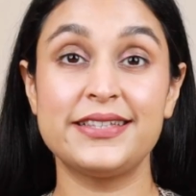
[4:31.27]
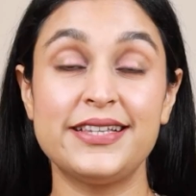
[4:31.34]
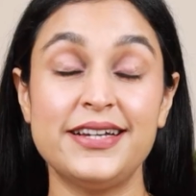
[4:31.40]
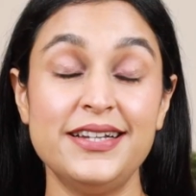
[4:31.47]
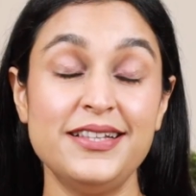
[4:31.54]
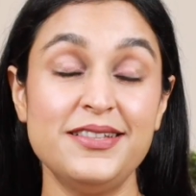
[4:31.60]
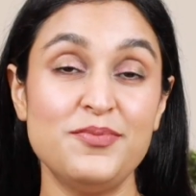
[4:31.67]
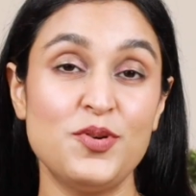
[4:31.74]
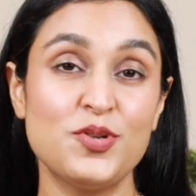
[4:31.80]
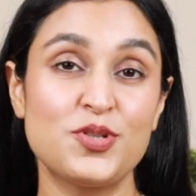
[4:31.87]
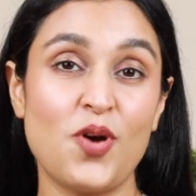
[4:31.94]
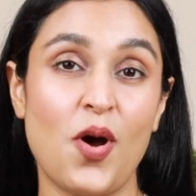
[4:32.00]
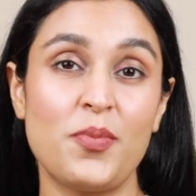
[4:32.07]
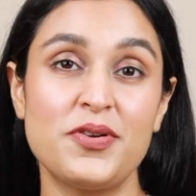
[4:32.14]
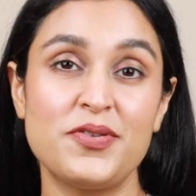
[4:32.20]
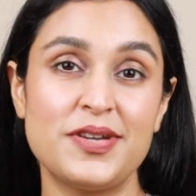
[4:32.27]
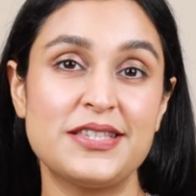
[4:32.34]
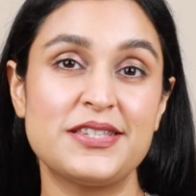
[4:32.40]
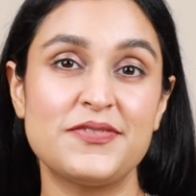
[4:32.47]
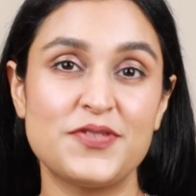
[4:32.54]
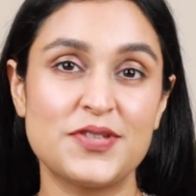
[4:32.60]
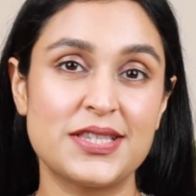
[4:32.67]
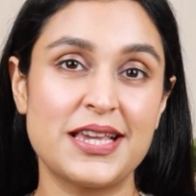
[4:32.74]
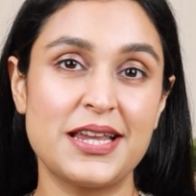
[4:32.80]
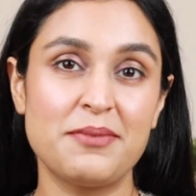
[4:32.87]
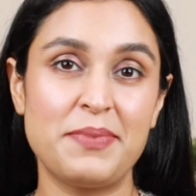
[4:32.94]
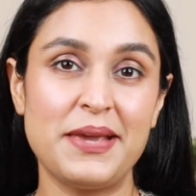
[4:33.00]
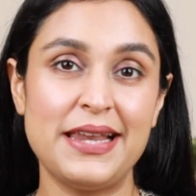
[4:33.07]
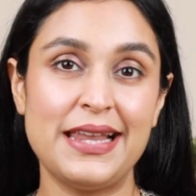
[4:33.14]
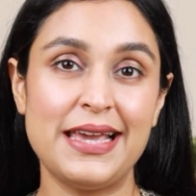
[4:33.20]
The third and the most common reason for
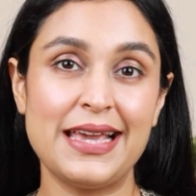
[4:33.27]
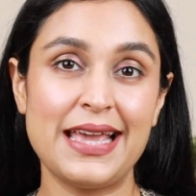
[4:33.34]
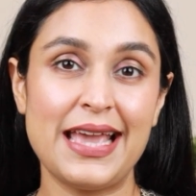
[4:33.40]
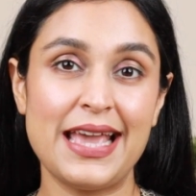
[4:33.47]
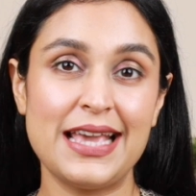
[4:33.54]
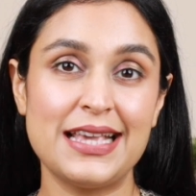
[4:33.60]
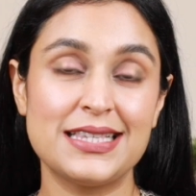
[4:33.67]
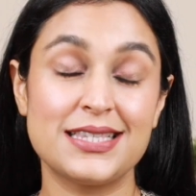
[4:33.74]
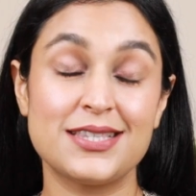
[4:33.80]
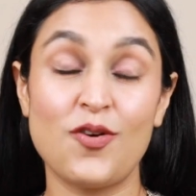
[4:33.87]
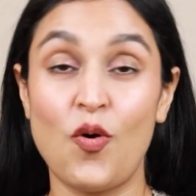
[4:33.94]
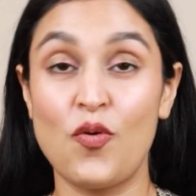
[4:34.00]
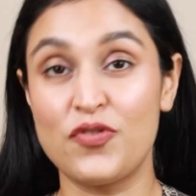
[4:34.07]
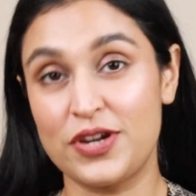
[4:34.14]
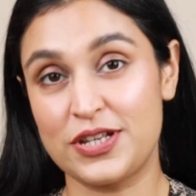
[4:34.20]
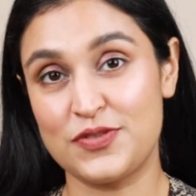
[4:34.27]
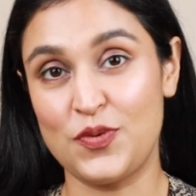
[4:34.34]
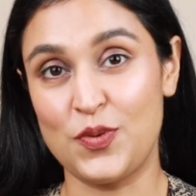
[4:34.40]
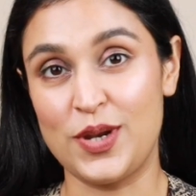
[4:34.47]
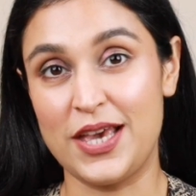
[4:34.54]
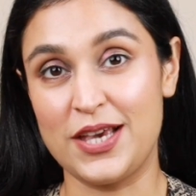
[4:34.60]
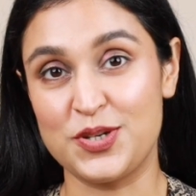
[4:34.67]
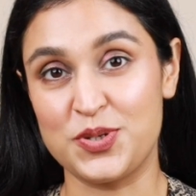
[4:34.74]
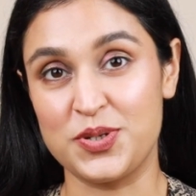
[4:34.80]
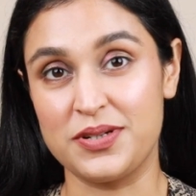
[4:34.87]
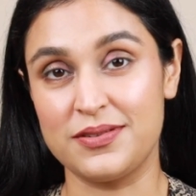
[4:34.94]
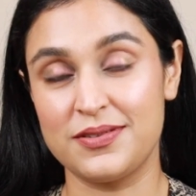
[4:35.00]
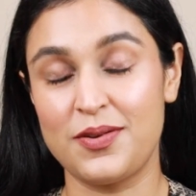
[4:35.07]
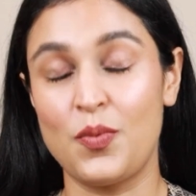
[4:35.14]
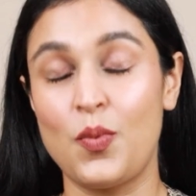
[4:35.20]
skin peeling is over
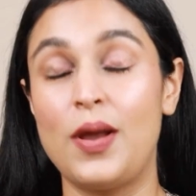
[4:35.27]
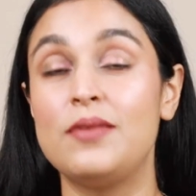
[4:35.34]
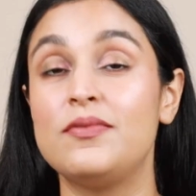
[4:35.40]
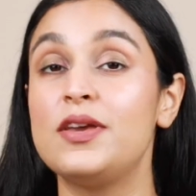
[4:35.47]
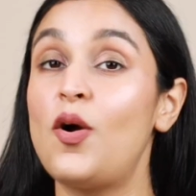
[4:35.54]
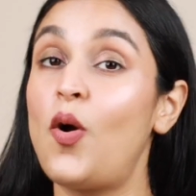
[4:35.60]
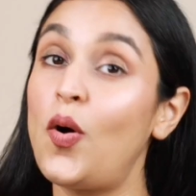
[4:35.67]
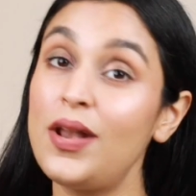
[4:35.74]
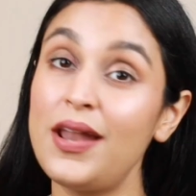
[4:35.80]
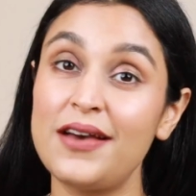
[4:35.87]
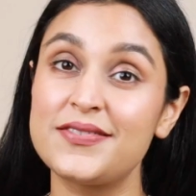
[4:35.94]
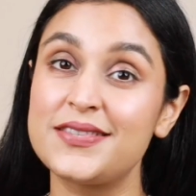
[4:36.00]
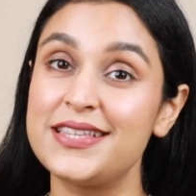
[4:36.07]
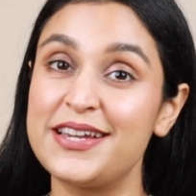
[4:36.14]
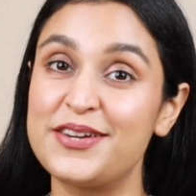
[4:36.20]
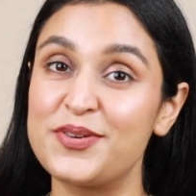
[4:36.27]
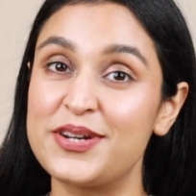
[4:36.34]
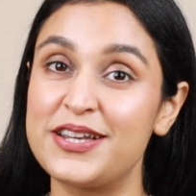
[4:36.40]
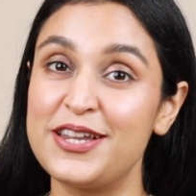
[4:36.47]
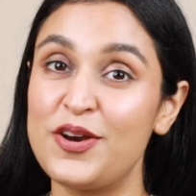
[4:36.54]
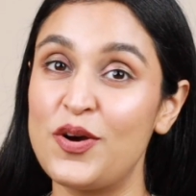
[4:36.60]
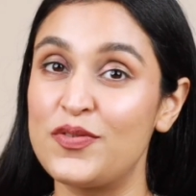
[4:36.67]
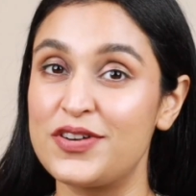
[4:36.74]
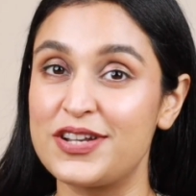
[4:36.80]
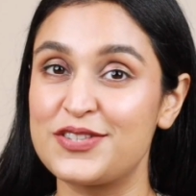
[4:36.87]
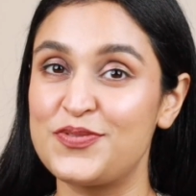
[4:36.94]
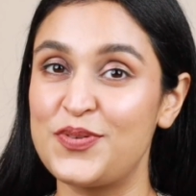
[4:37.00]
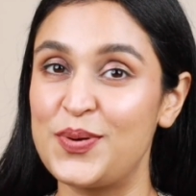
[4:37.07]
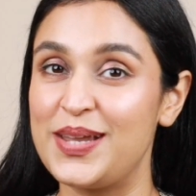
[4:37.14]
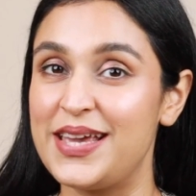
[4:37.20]
exfoliation. Well, we all have secretly over
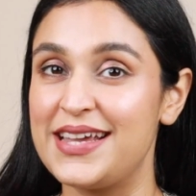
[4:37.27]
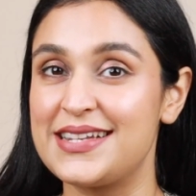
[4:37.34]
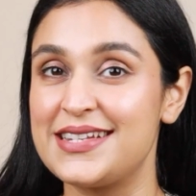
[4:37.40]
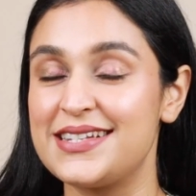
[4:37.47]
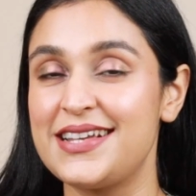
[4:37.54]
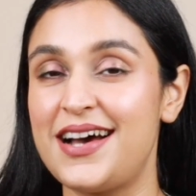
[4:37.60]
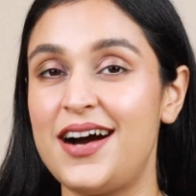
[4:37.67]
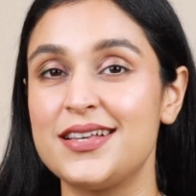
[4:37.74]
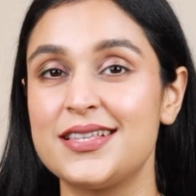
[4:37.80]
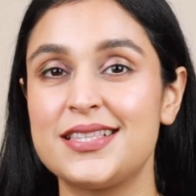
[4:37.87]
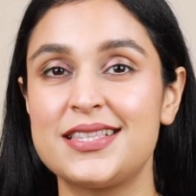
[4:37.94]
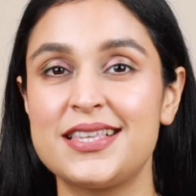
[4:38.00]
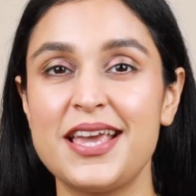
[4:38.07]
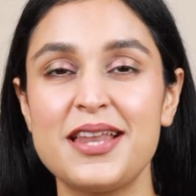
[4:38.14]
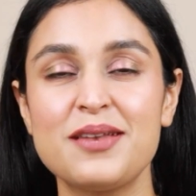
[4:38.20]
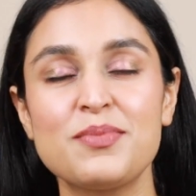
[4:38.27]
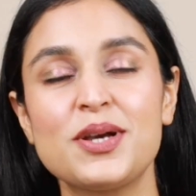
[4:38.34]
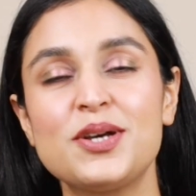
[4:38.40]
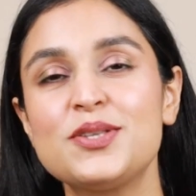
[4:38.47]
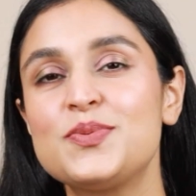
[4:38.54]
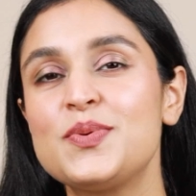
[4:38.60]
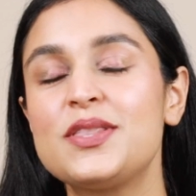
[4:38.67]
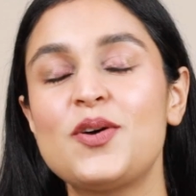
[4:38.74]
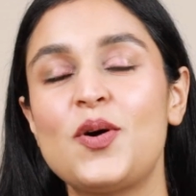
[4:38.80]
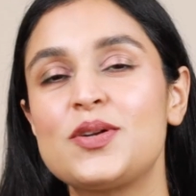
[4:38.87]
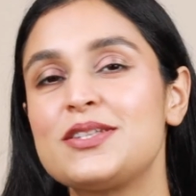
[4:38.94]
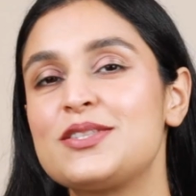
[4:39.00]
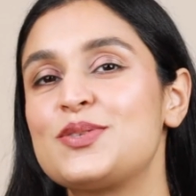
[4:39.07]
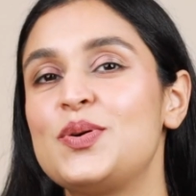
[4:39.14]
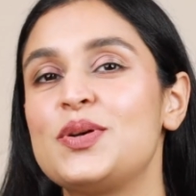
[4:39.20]
exfoliated our skin because we
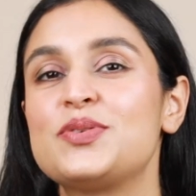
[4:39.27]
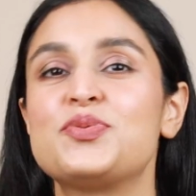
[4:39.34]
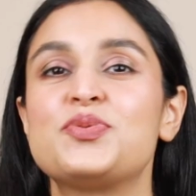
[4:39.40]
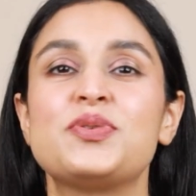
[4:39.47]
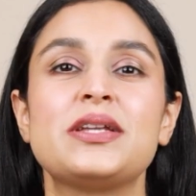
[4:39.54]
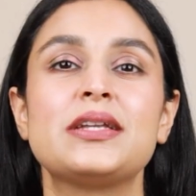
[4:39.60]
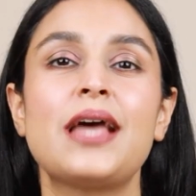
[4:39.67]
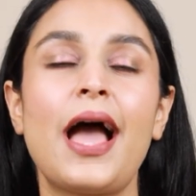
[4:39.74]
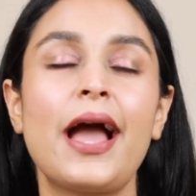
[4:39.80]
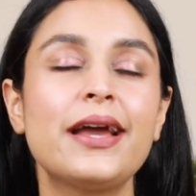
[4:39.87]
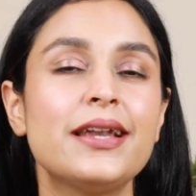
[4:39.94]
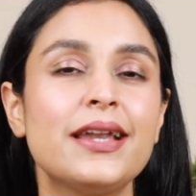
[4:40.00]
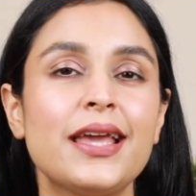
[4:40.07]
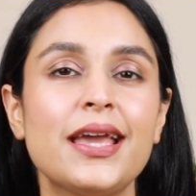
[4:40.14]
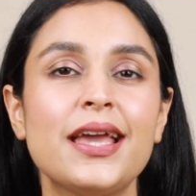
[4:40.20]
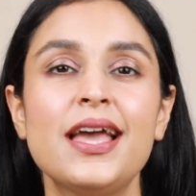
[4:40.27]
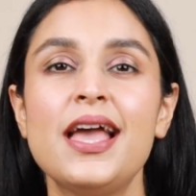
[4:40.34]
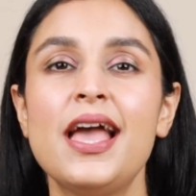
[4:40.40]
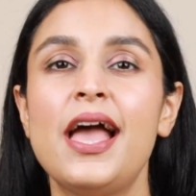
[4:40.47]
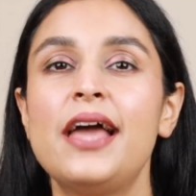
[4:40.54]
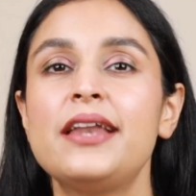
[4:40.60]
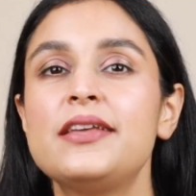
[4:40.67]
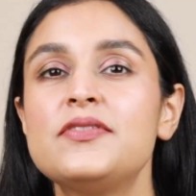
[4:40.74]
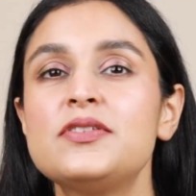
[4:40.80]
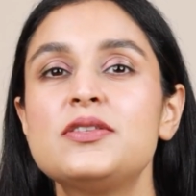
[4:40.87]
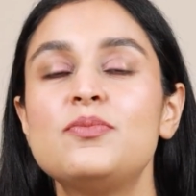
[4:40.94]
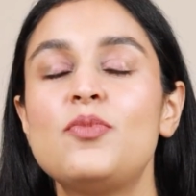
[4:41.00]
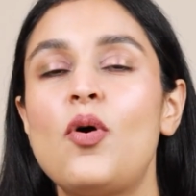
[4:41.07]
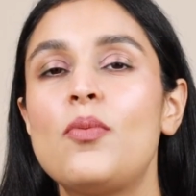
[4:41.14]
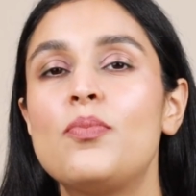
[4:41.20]
thought it's going to treat acne, and give us
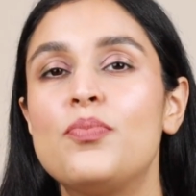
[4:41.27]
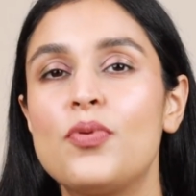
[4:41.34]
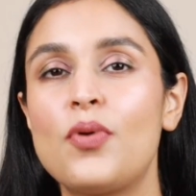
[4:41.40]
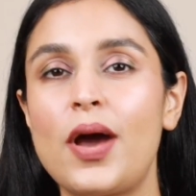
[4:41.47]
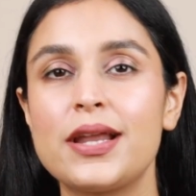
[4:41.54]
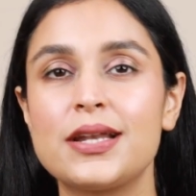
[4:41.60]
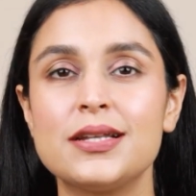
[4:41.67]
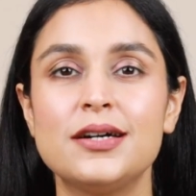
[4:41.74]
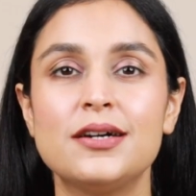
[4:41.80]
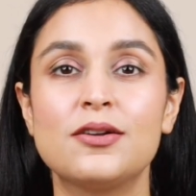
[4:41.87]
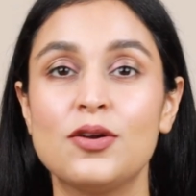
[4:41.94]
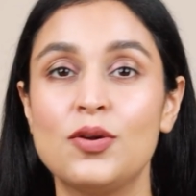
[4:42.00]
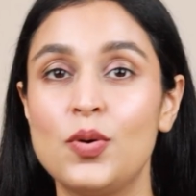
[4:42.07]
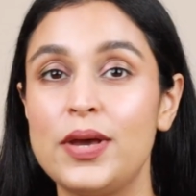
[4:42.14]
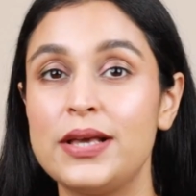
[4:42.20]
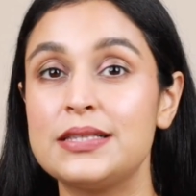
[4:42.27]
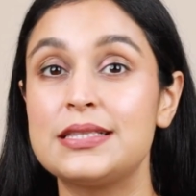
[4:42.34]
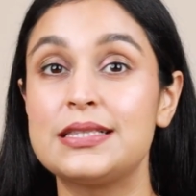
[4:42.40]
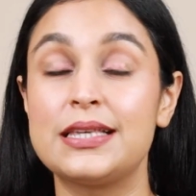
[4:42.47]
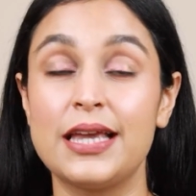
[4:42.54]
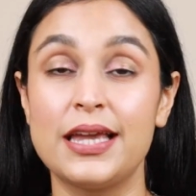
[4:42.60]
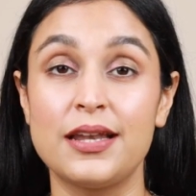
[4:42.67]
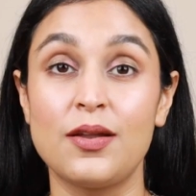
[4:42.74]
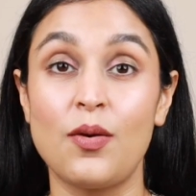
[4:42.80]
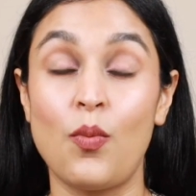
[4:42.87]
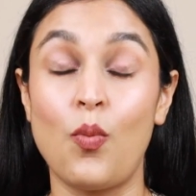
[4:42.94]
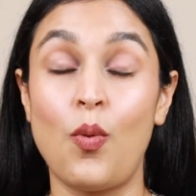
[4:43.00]
a more brighter glowing skin.